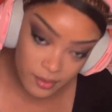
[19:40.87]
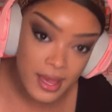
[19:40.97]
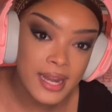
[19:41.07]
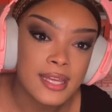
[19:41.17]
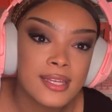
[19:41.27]

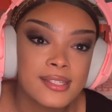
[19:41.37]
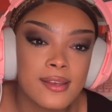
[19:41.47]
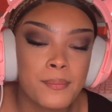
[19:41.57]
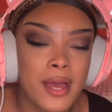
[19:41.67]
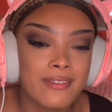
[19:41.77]
That is
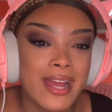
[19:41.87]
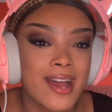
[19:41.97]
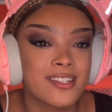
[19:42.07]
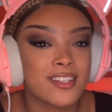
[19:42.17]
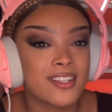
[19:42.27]
my
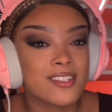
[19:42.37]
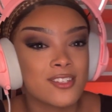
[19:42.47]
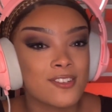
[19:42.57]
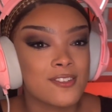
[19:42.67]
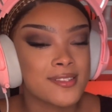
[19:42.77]
reaction
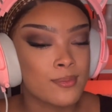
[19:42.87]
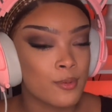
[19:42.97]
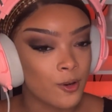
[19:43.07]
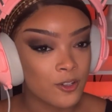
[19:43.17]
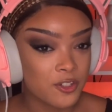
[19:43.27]
to some
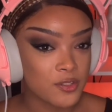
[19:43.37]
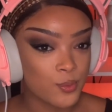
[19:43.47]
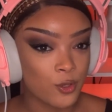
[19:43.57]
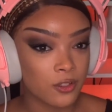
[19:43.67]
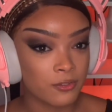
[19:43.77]
more Juice
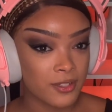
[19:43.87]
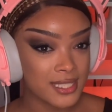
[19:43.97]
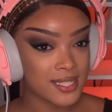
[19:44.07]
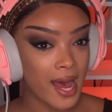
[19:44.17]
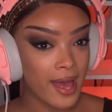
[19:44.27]
WRLD
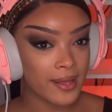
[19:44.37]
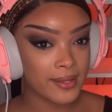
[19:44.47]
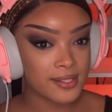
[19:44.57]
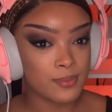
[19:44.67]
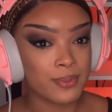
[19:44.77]
freestyles.